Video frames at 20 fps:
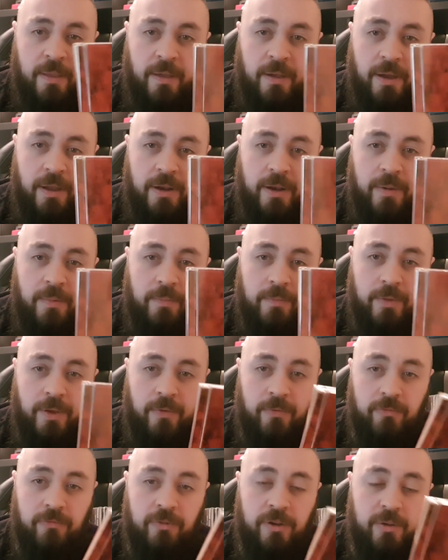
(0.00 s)
and
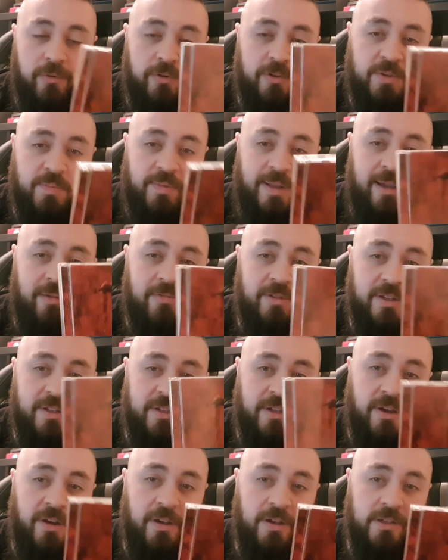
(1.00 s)
I've really wanted to play with these
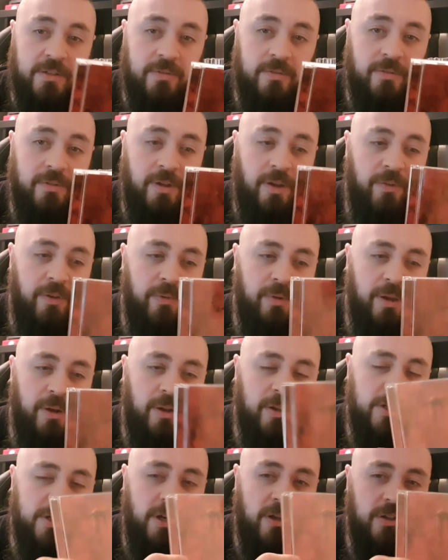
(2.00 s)
guys. I think we had a
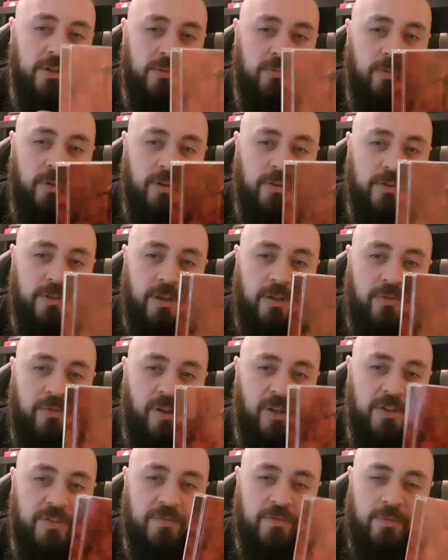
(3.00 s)
chance once at a
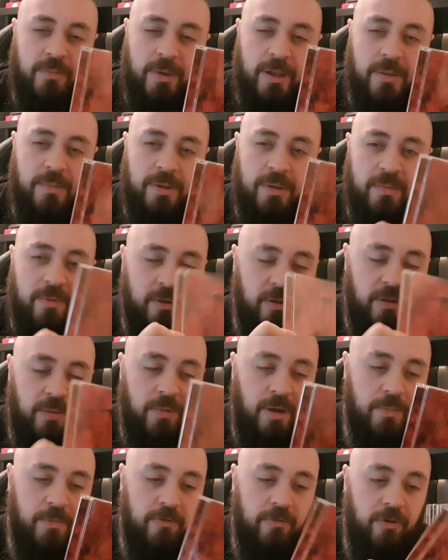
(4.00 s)
festival maybe, but I
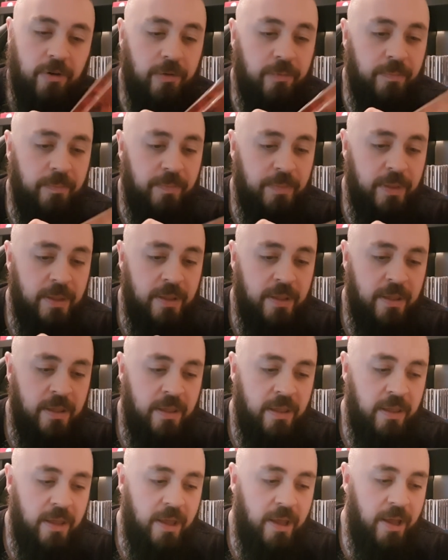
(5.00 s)
might be wrong.
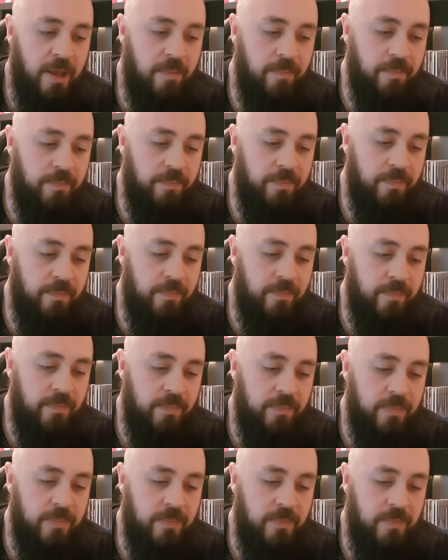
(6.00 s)

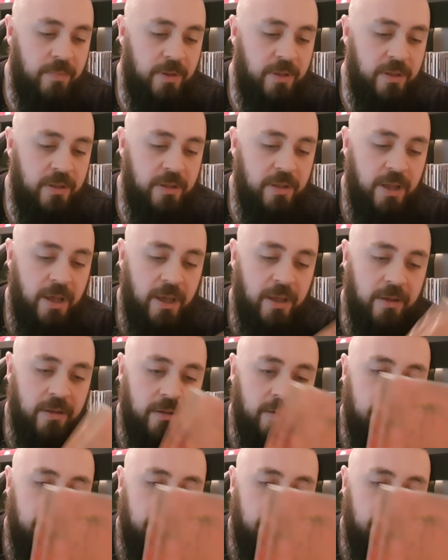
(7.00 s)
But yeah,